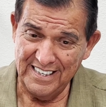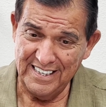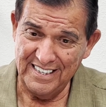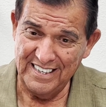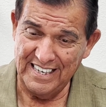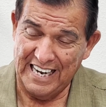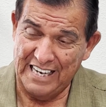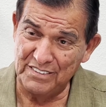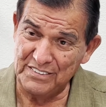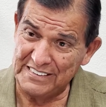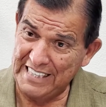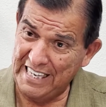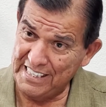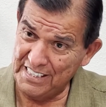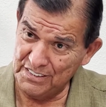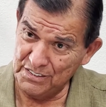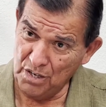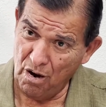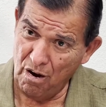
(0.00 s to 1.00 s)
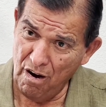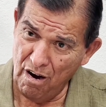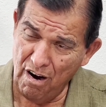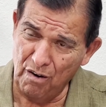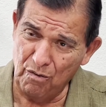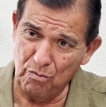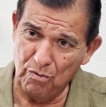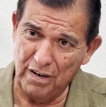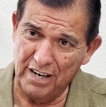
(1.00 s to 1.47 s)
in the
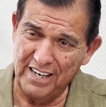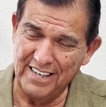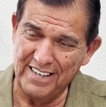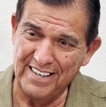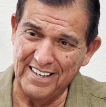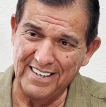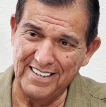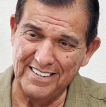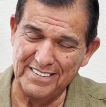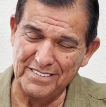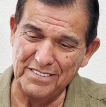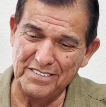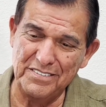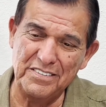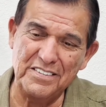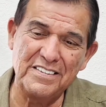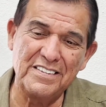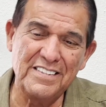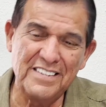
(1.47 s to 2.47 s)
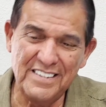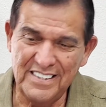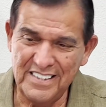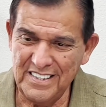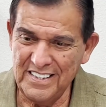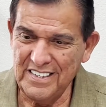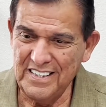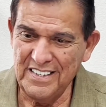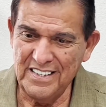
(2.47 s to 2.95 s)
hallway, and
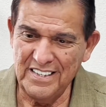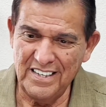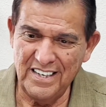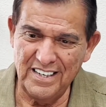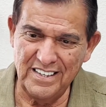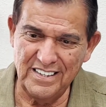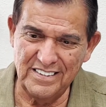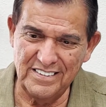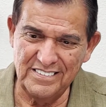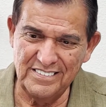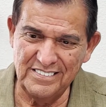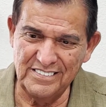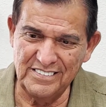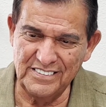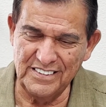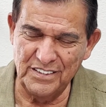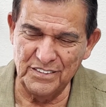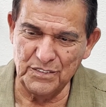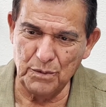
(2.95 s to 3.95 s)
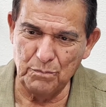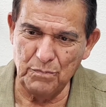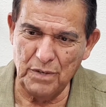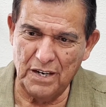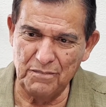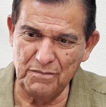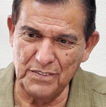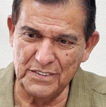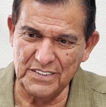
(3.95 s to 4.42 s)
Senator
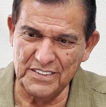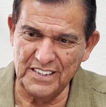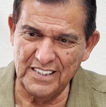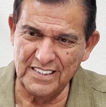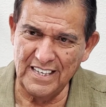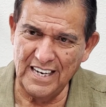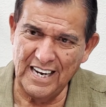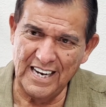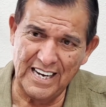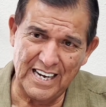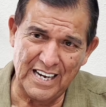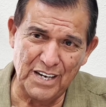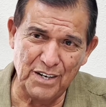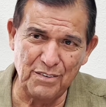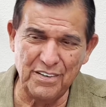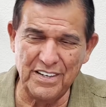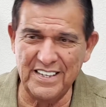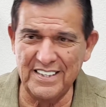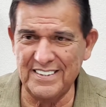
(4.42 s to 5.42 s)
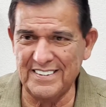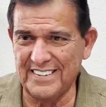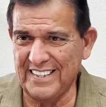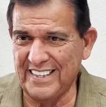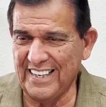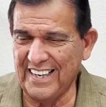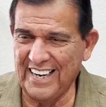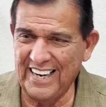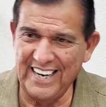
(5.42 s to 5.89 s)
Montford said, how in
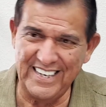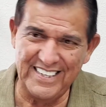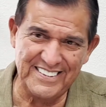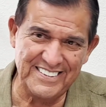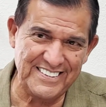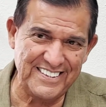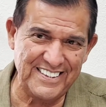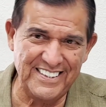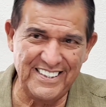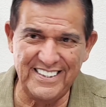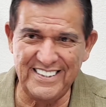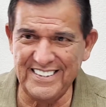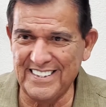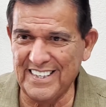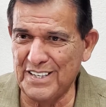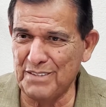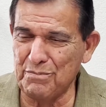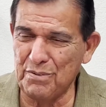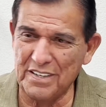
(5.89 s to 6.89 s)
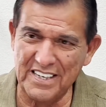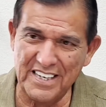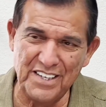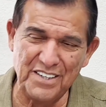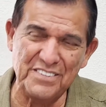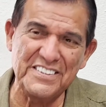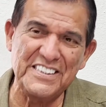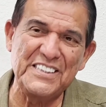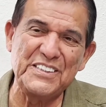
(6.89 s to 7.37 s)
the
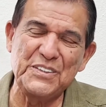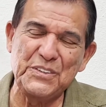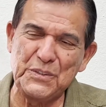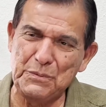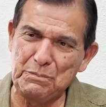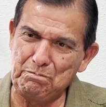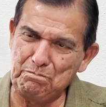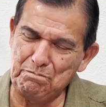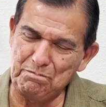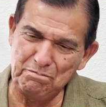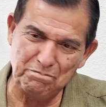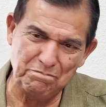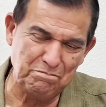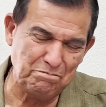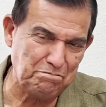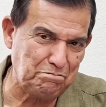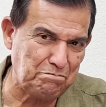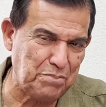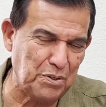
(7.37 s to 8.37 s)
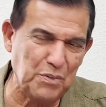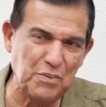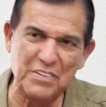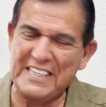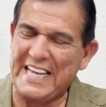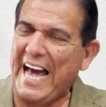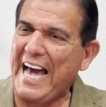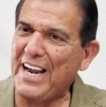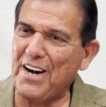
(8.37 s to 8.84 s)
HELL did you pull
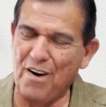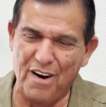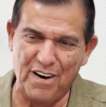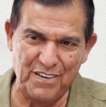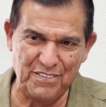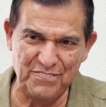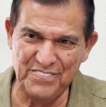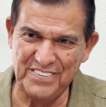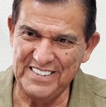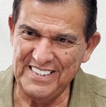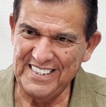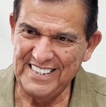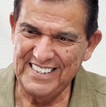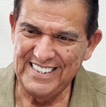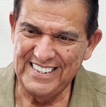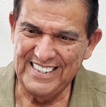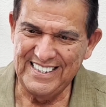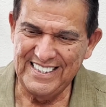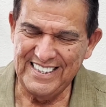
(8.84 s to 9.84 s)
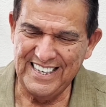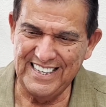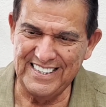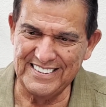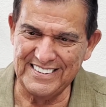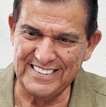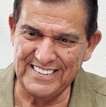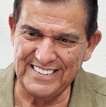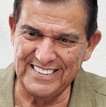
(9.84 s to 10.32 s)
that off?
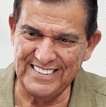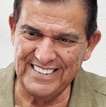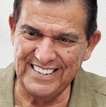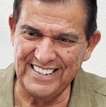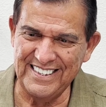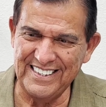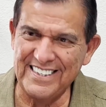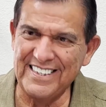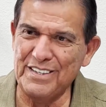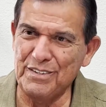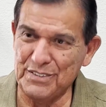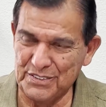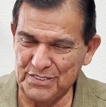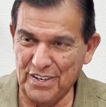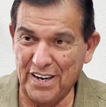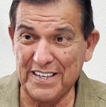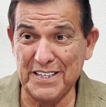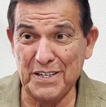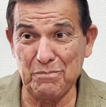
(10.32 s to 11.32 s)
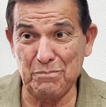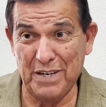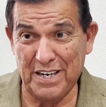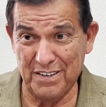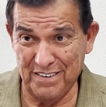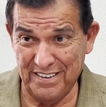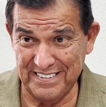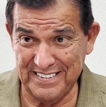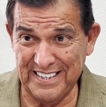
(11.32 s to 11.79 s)
And he was talking about
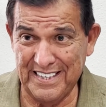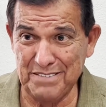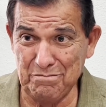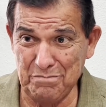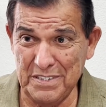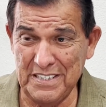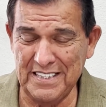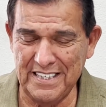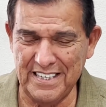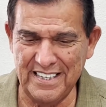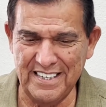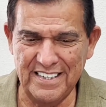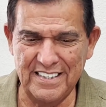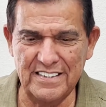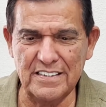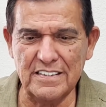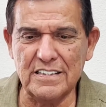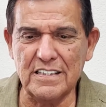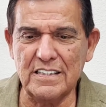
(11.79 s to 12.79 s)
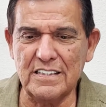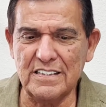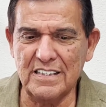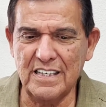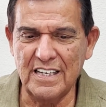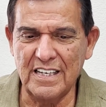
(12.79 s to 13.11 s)
all that money. He says,